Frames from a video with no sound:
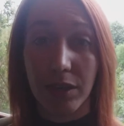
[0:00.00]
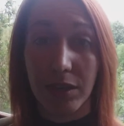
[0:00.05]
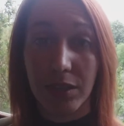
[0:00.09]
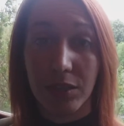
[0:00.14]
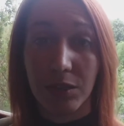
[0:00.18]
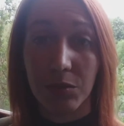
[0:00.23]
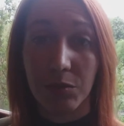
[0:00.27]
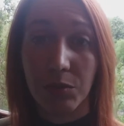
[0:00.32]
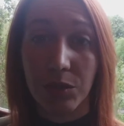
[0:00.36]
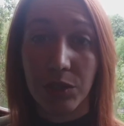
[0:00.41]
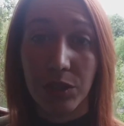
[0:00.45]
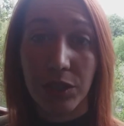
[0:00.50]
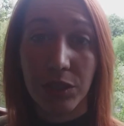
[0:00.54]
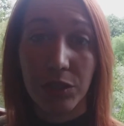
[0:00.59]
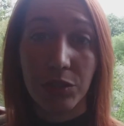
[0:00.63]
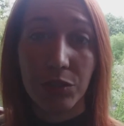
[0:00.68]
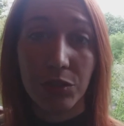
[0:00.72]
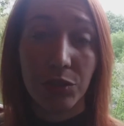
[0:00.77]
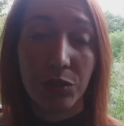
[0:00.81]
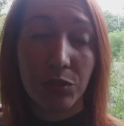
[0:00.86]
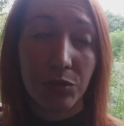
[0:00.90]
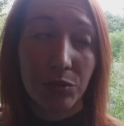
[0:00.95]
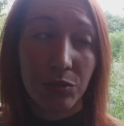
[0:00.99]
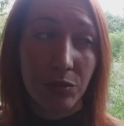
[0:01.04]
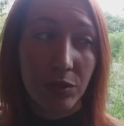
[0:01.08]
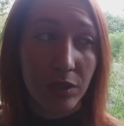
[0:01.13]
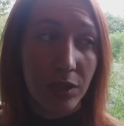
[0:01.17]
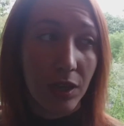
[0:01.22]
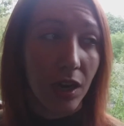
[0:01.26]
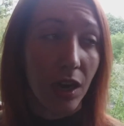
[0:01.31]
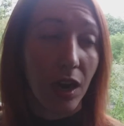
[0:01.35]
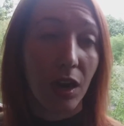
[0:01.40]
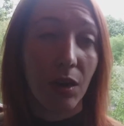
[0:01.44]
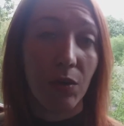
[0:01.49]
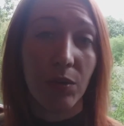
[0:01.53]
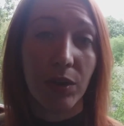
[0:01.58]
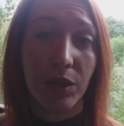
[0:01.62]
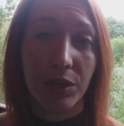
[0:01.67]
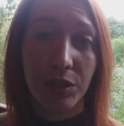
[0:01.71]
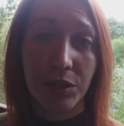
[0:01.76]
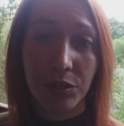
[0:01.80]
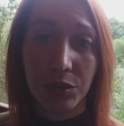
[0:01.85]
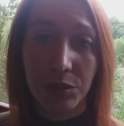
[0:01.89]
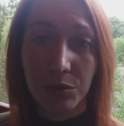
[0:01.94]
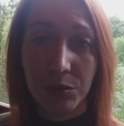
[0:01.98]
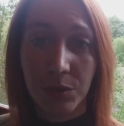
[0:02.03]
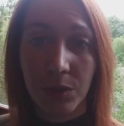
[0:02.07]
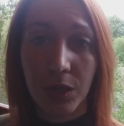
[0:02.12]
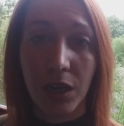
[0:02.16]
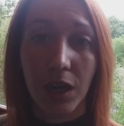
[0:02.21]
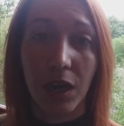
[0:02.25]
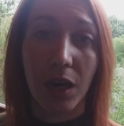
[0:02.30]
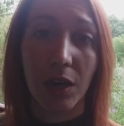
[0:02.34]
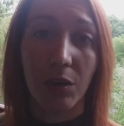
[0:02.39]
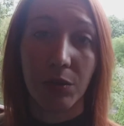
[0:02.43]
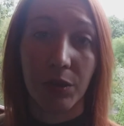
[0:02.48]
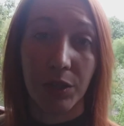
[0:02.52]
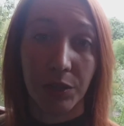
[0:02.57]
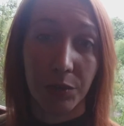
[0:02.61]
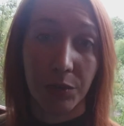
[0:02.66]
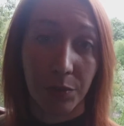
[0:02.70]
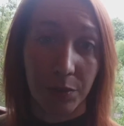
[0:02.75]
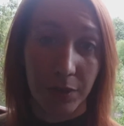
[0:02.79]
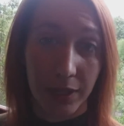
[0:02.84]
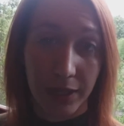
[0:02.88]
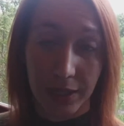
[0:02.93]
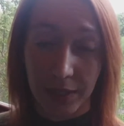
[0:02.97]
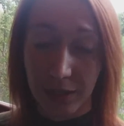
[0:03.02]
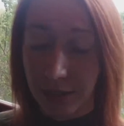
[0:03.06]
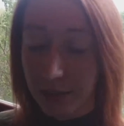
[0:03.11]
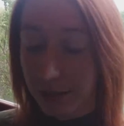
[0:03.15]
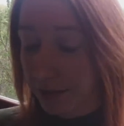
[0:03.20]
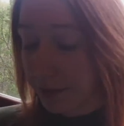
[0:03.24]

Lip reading: it's what are you doing, how are you planning.